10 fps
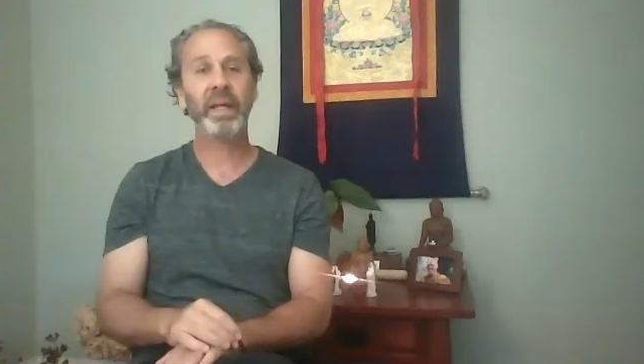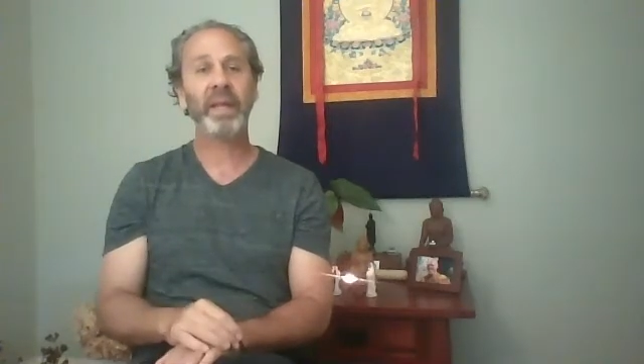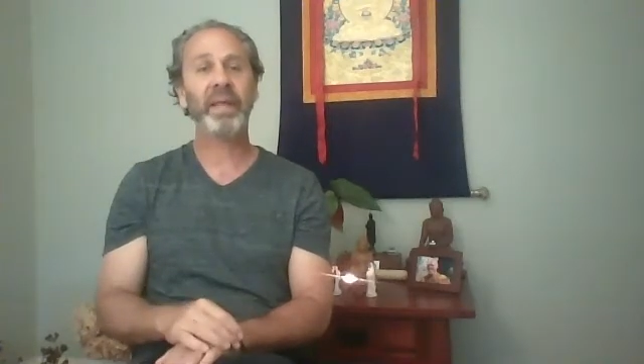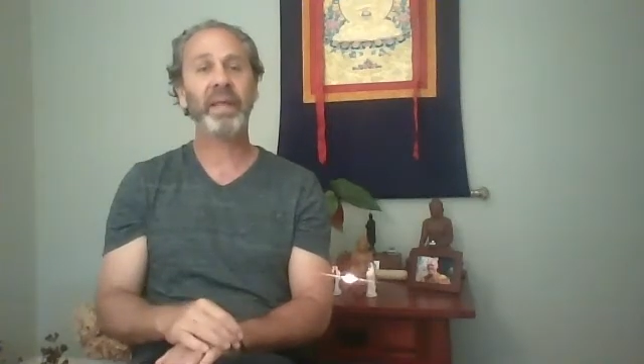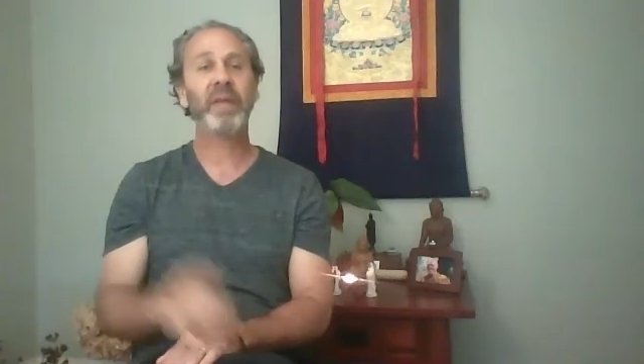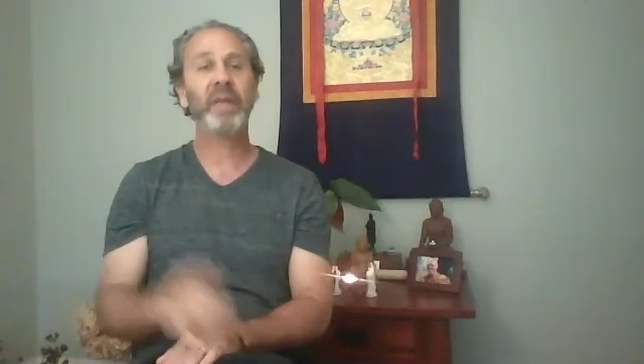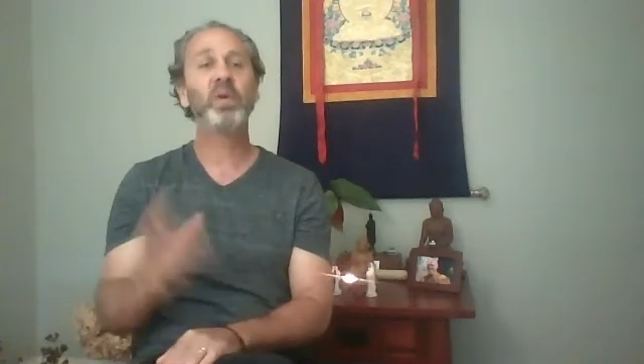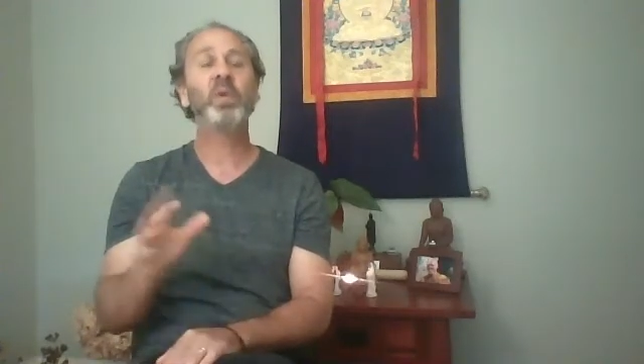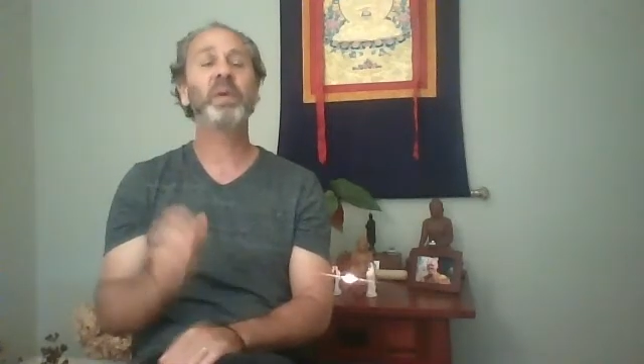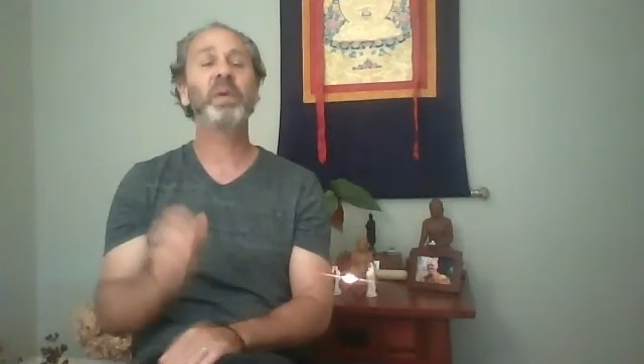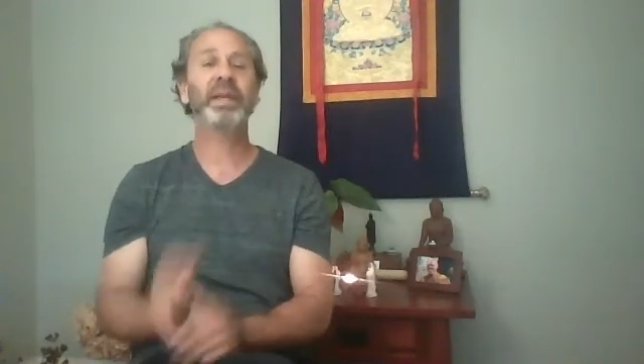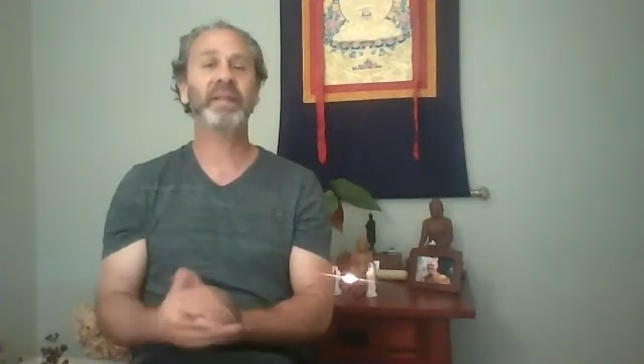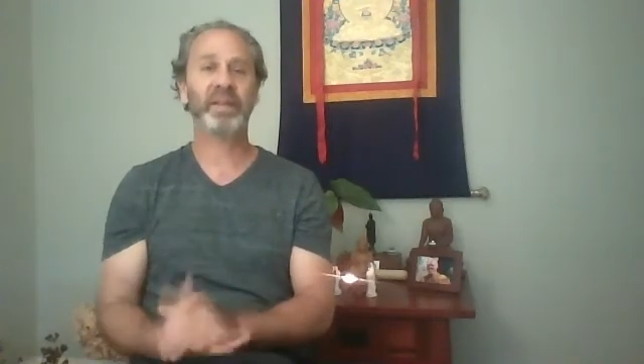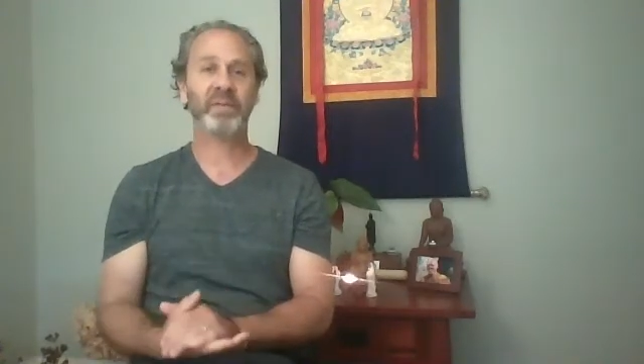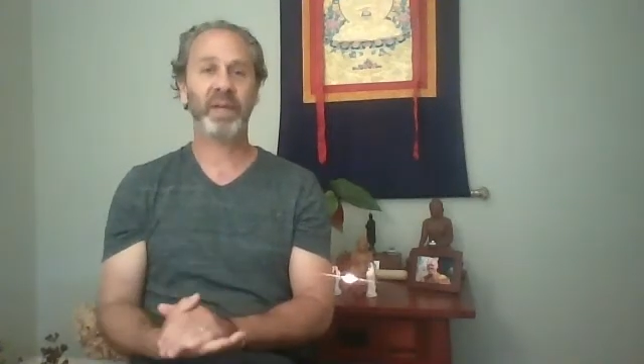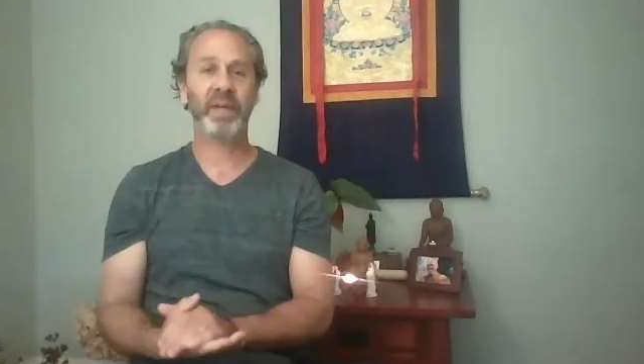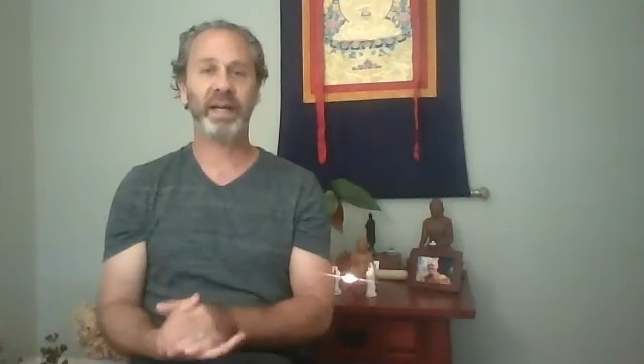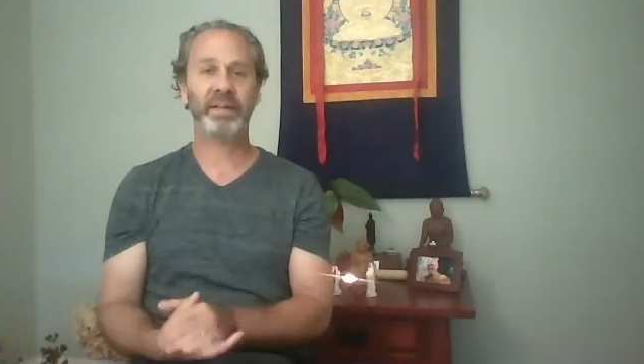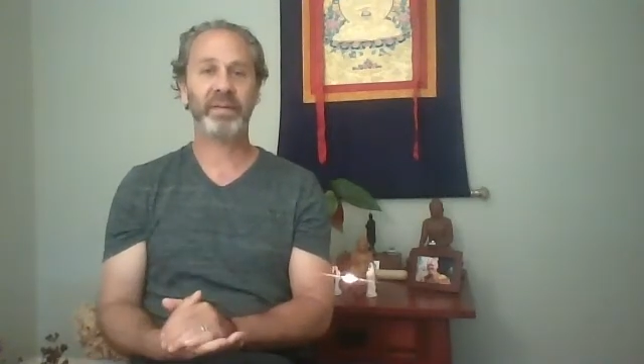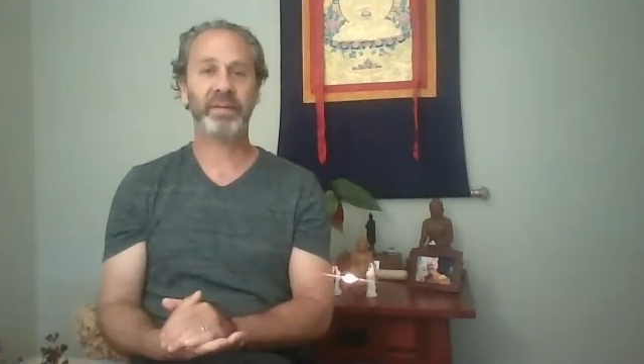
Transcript: then we get less reactive.